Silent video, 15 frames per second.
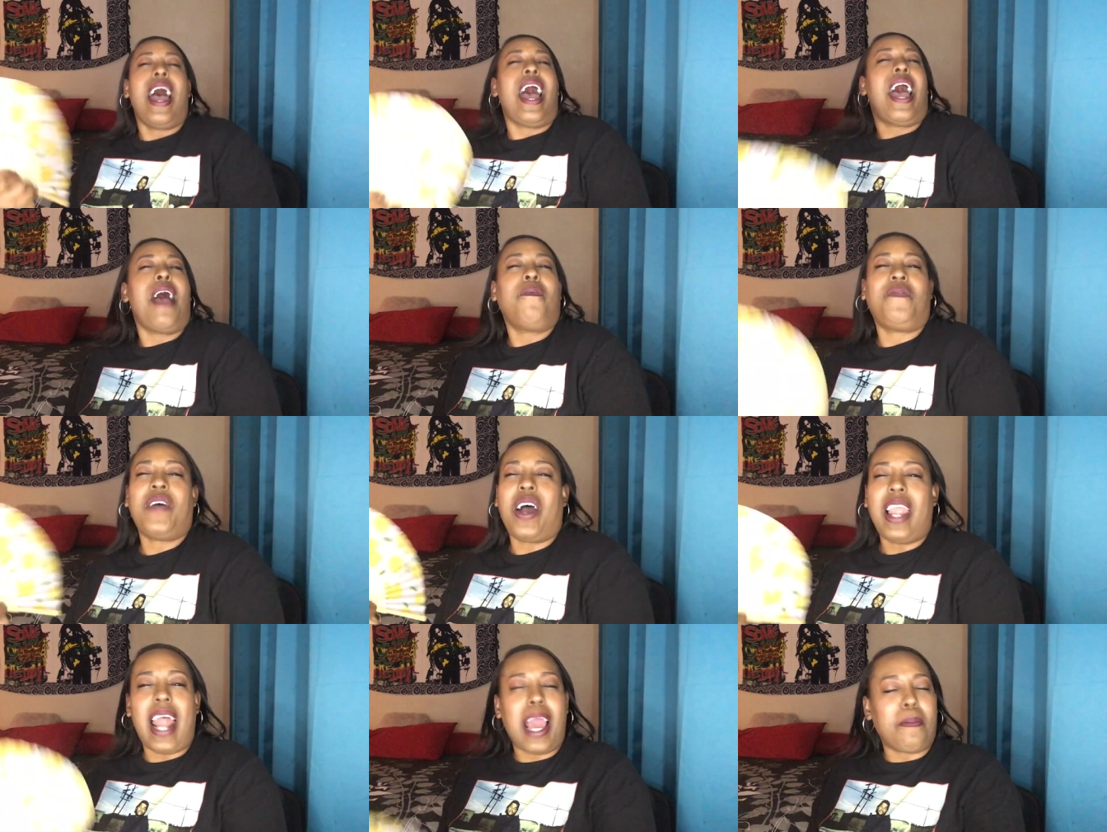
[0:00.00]
I
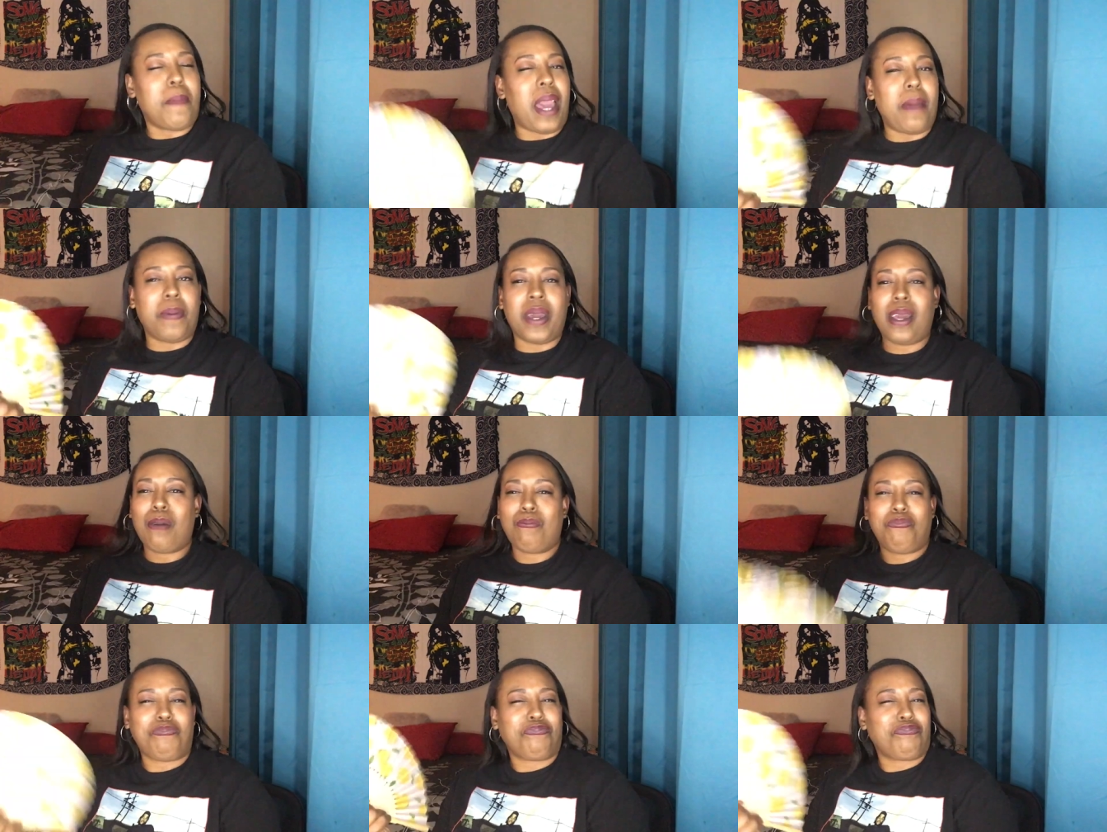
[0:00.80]
felt like maybe
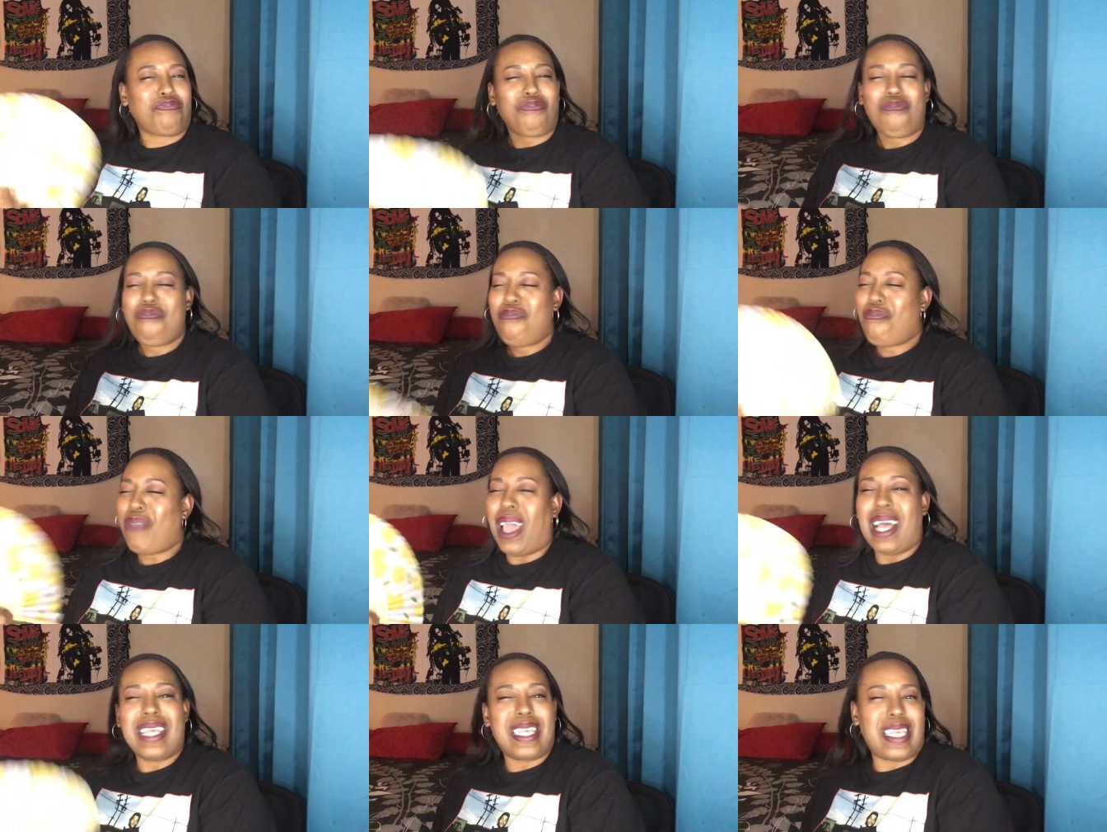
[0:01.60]

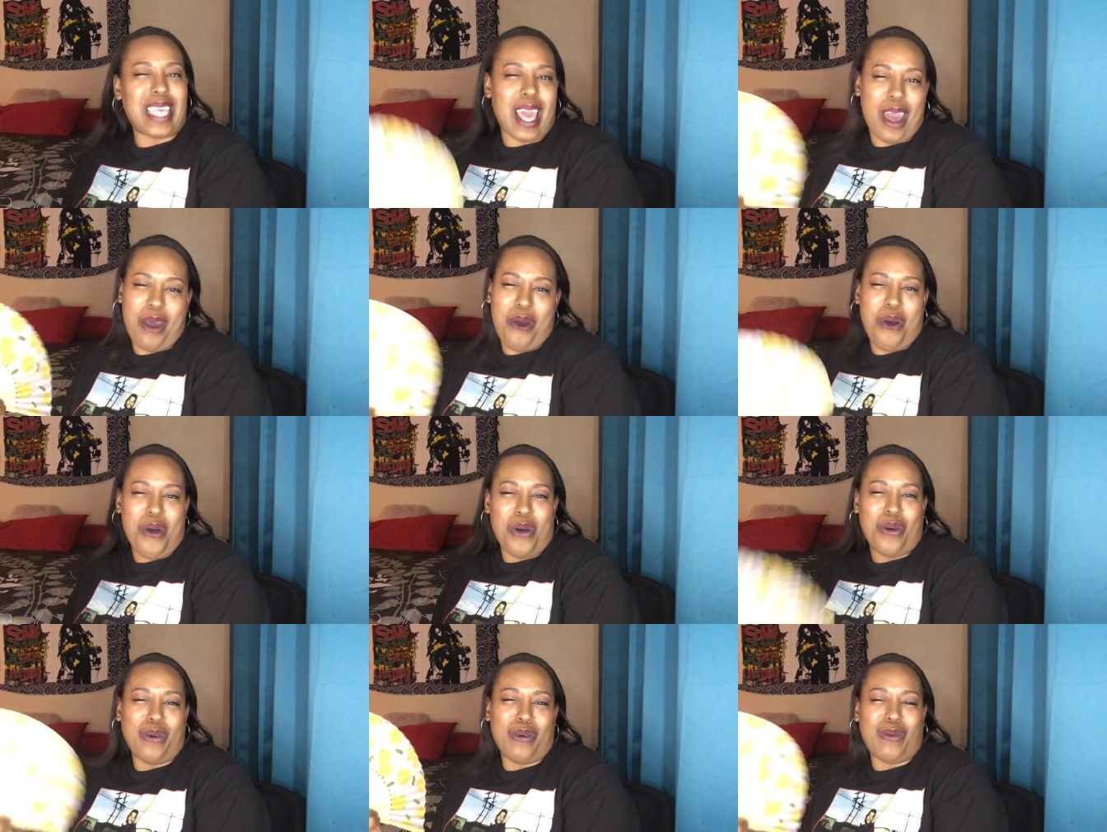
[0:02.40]

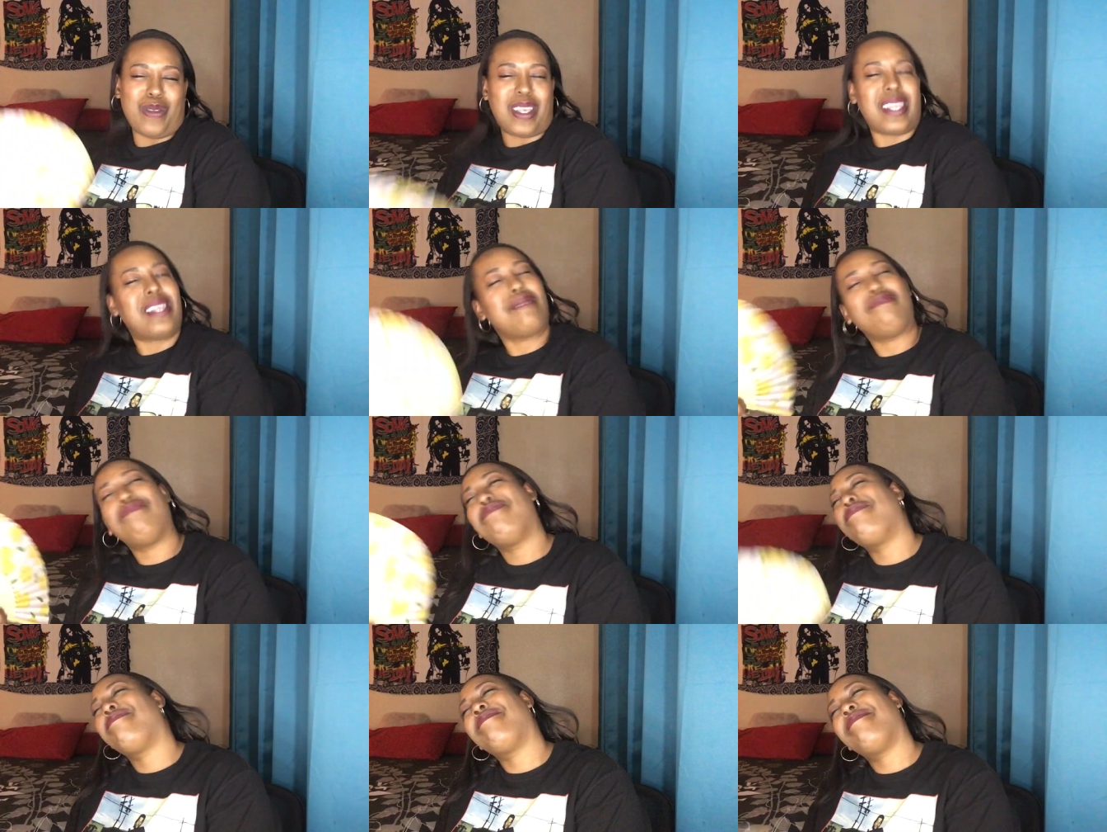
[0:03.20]
Zells.
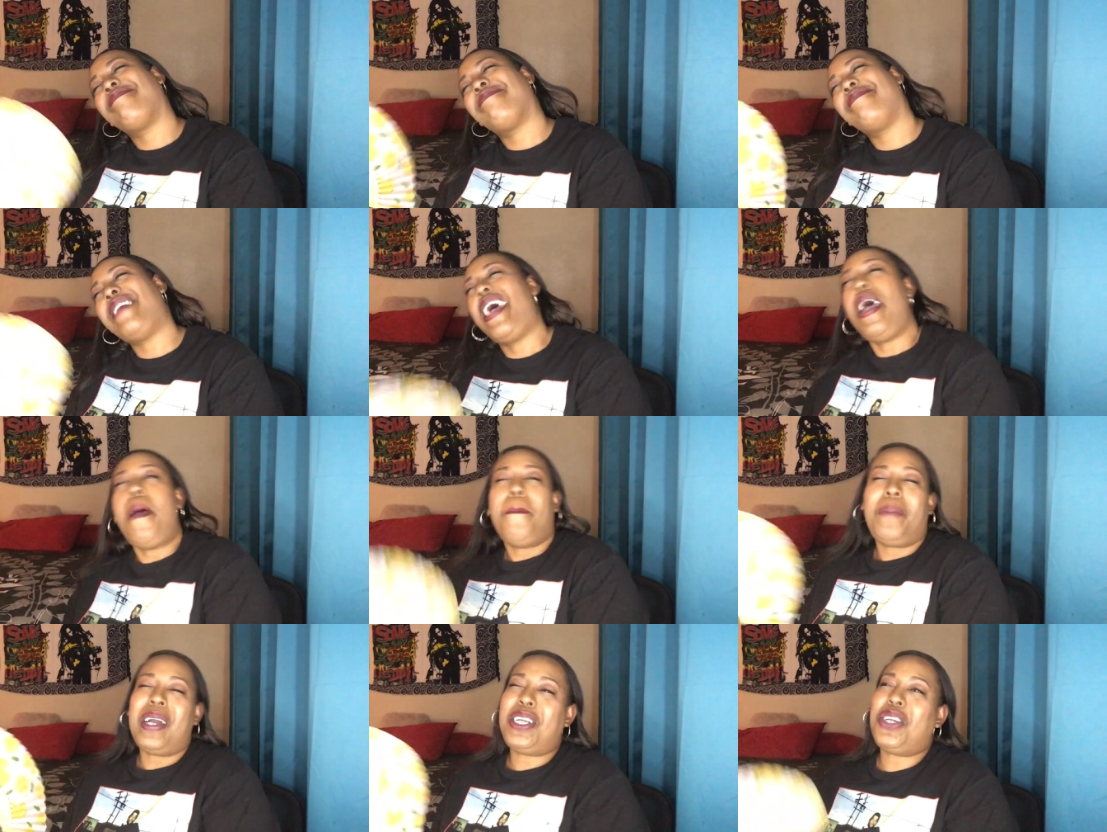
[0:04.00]

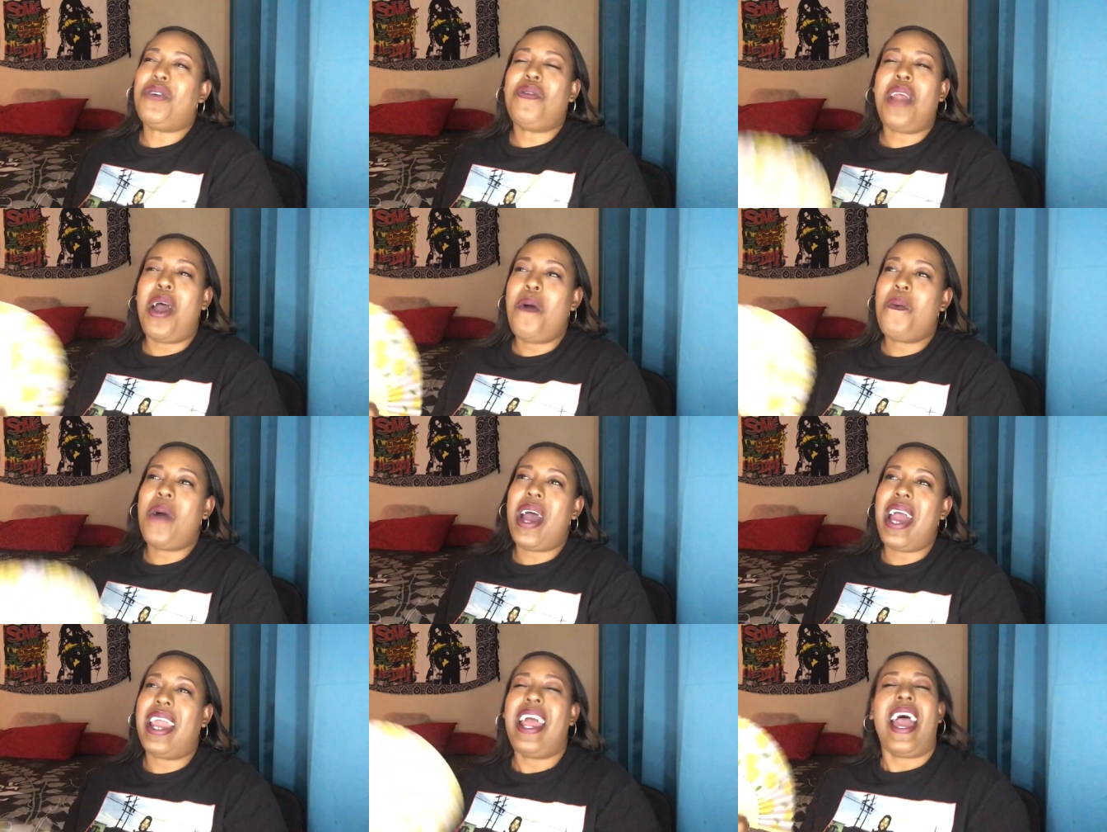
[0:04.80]
But you know
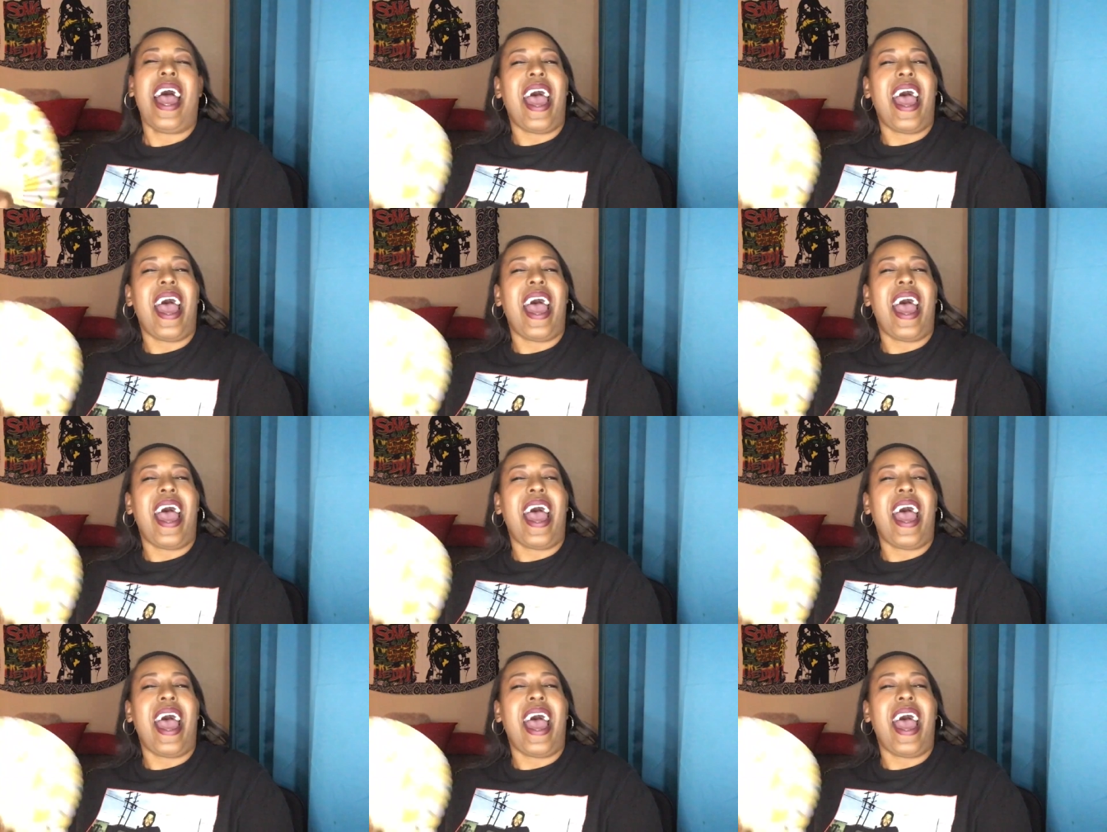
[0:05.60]
what?